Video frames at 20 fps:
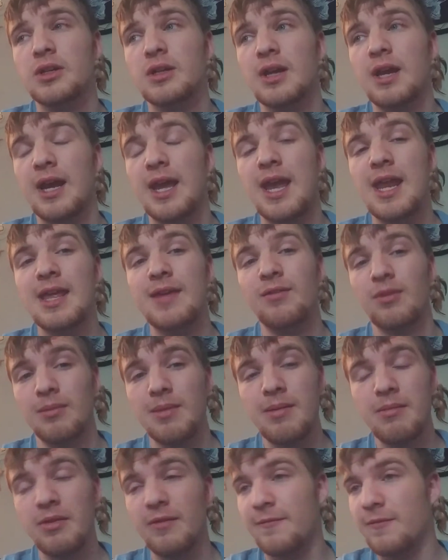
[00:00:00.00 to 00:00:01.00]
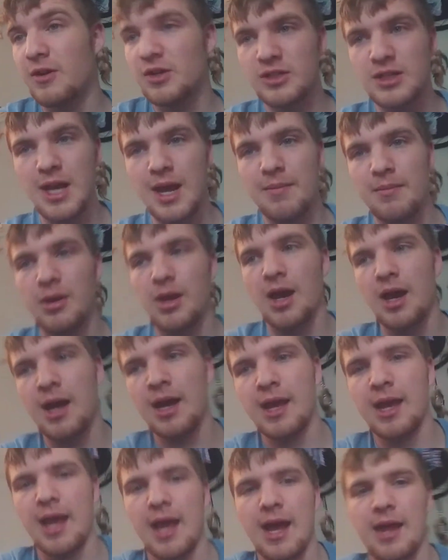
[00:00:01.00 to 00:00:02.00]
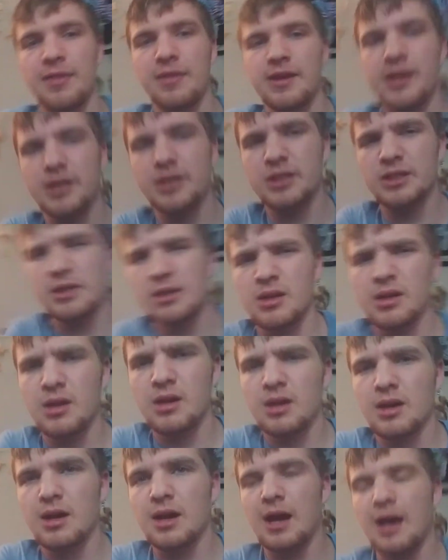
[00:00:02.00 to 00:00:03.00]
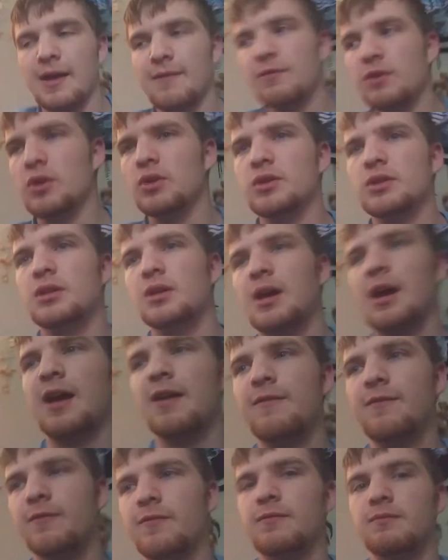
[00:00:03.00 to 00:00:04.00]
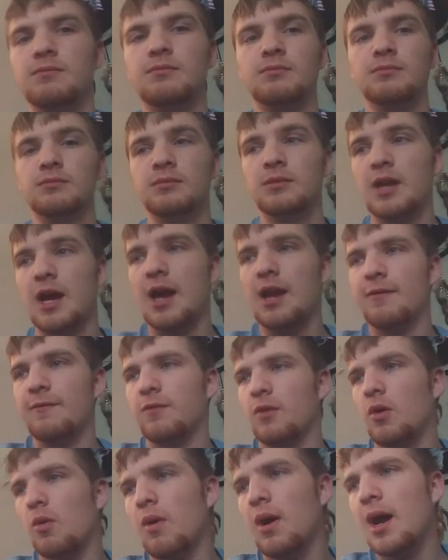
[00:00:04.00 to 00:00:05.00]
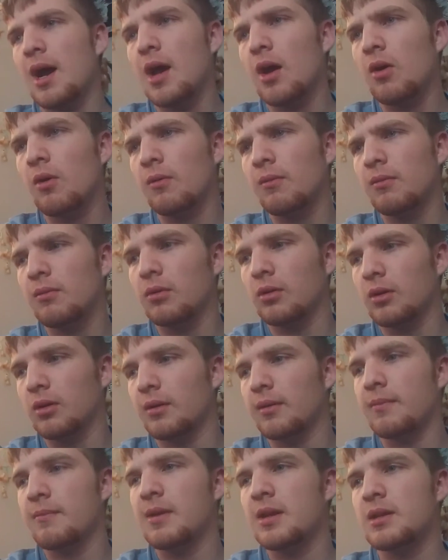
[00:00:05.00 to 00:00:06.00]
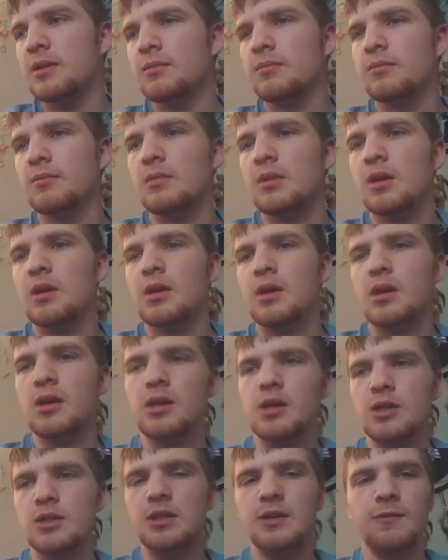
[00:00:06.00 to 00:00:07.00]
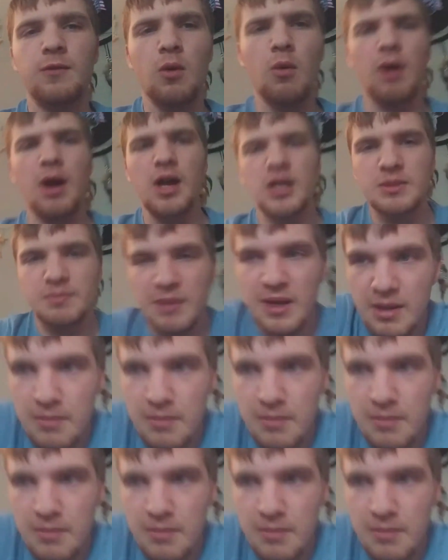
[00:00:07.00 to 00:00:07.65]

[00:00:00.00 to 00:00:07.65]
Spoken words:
can't even remember the first time I had this. I've got it for a while, or been using it for a while. It's been